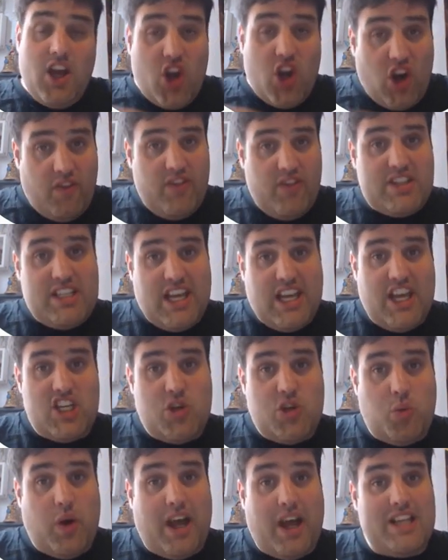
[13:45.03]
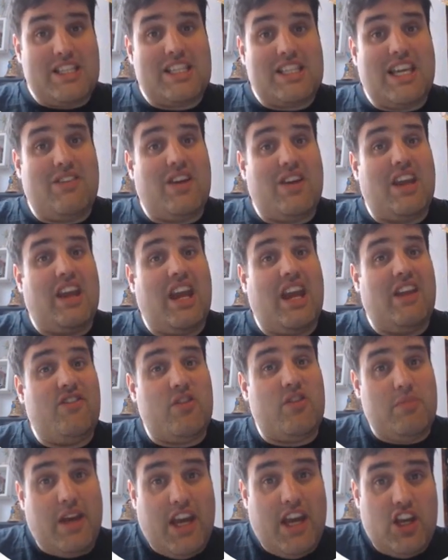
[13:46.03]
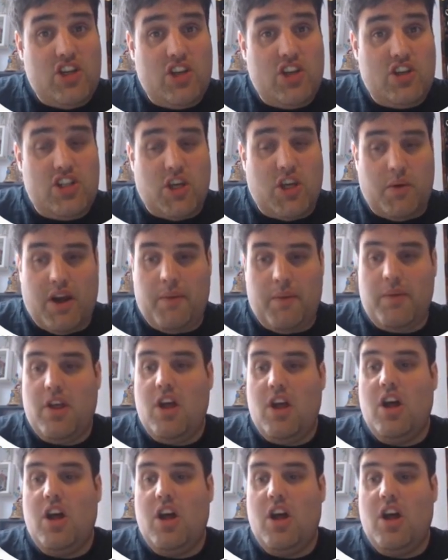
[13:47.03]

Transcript: conversation where it's giving information to it,